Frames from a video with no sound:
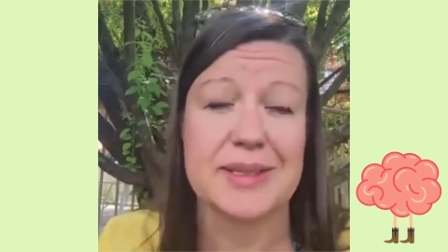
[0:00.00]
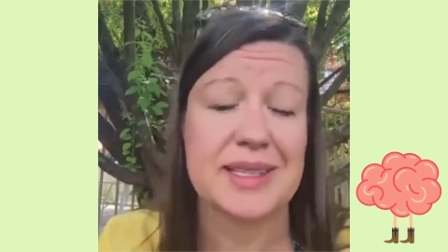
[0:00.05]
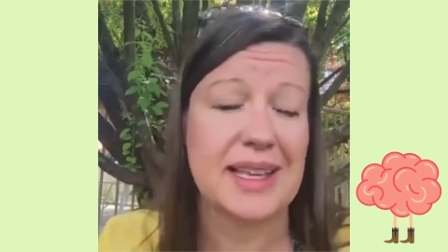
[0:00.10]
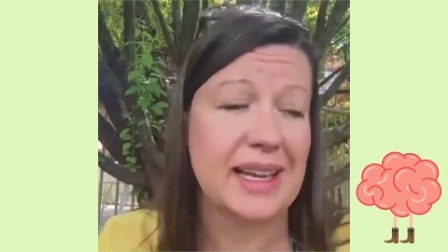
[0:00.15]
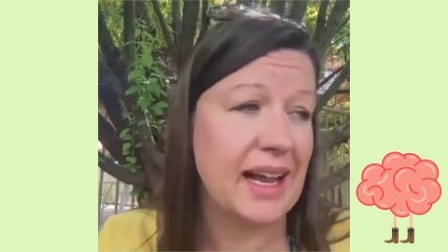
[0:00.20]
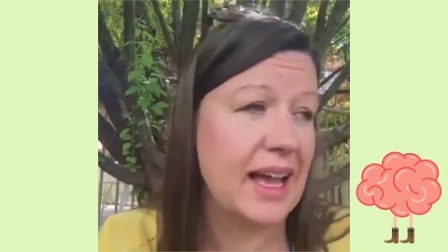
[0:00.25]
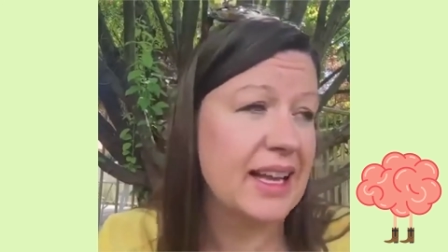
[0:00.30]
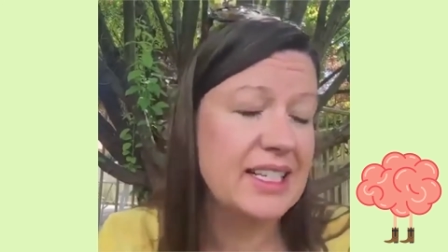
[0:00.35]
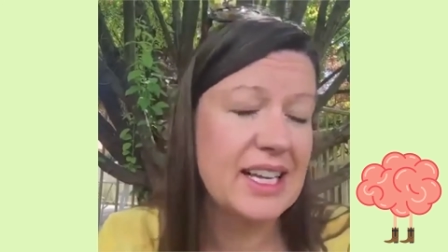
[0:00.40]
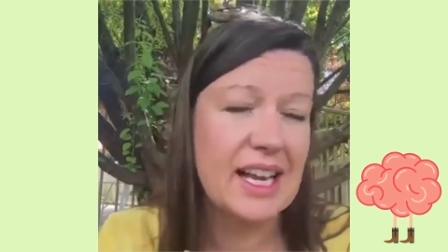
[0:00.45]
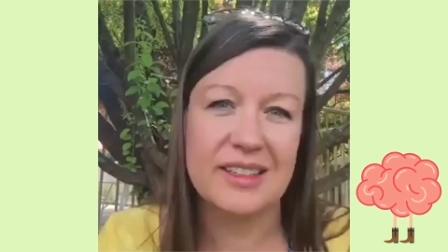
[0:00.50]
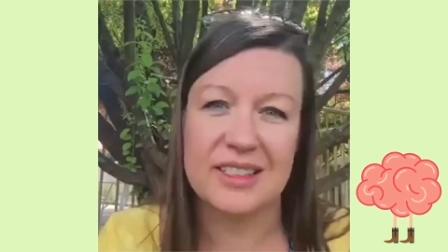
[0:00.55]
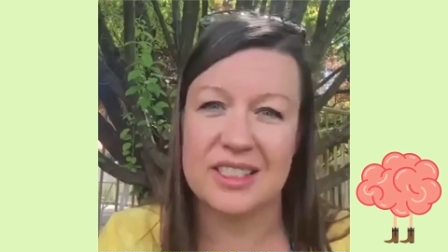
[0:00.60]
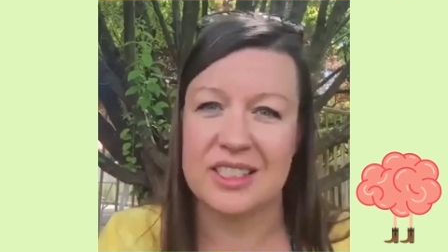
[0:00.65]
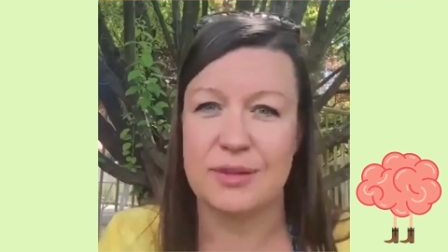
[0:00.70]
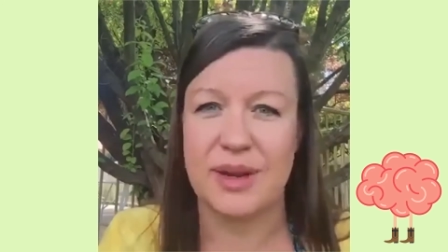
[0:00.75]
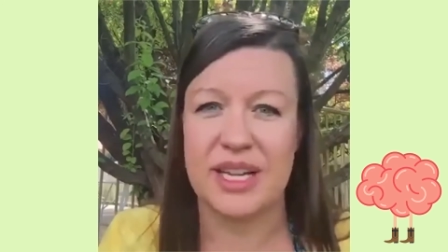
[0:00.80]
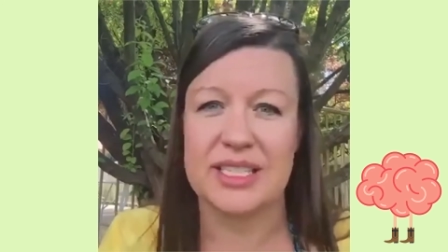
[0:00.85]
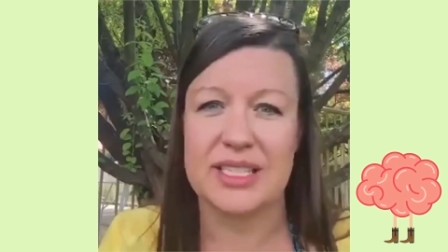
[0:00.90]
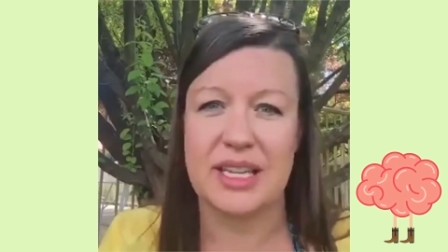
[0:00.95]
Like I challenged
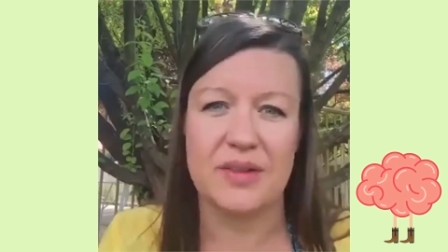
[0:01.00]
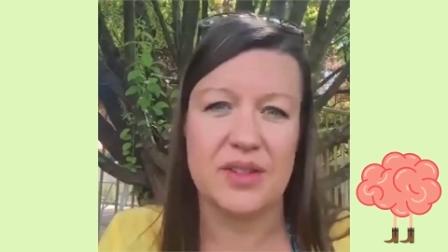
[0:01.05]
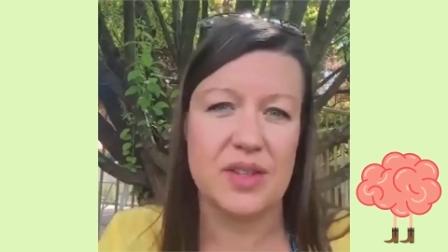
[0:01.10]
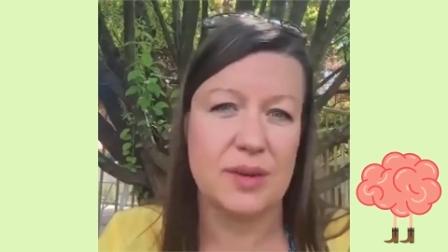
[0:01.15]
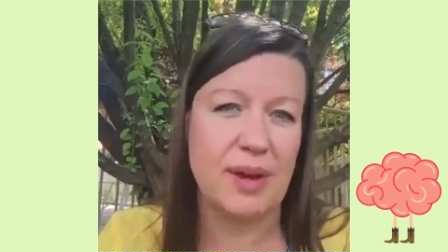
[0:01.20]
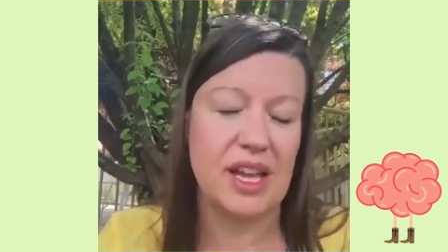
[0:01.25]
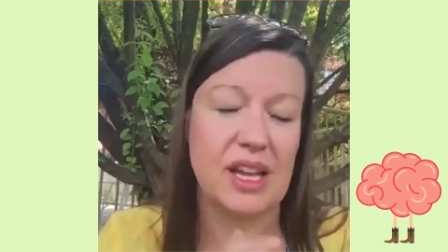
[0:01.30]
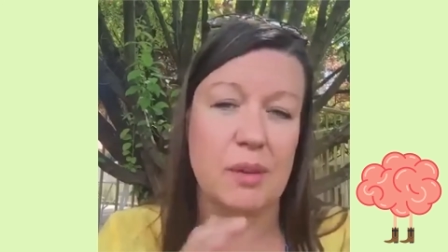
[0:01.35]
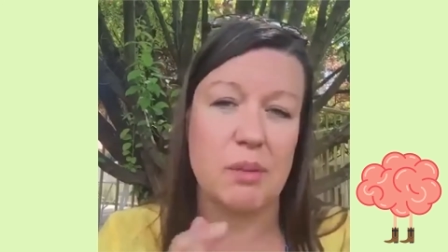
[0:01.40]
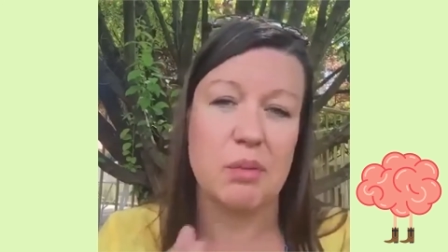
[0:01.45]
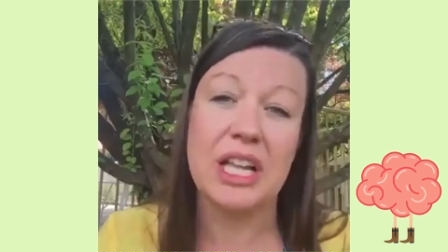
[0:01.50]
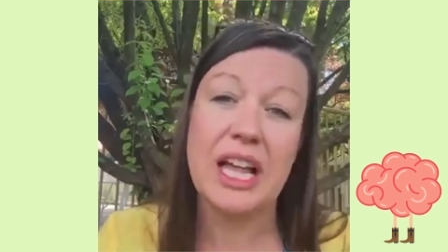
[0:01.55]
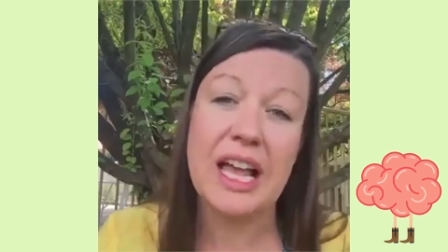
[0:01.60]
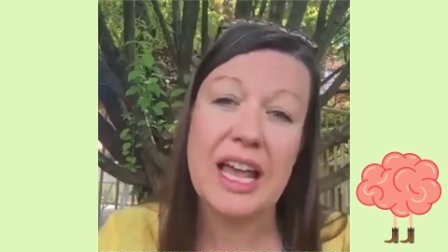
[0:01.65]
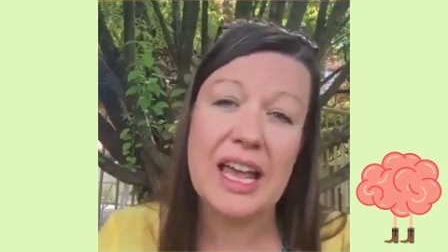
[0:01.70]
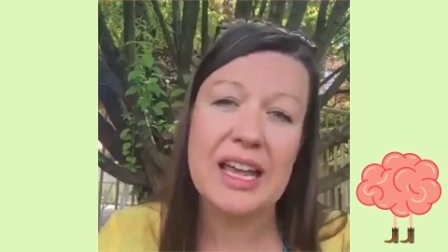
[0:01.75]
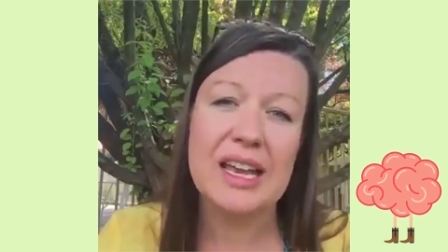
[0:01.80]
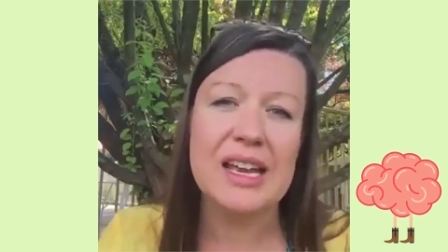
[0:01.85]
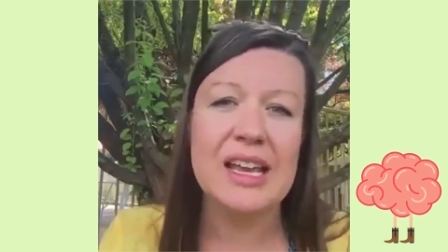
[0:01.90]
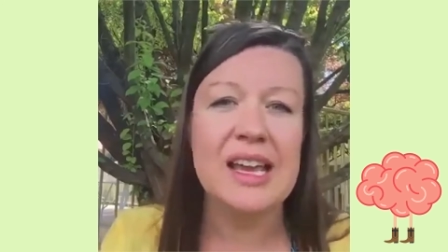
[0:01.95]
myself to make a plane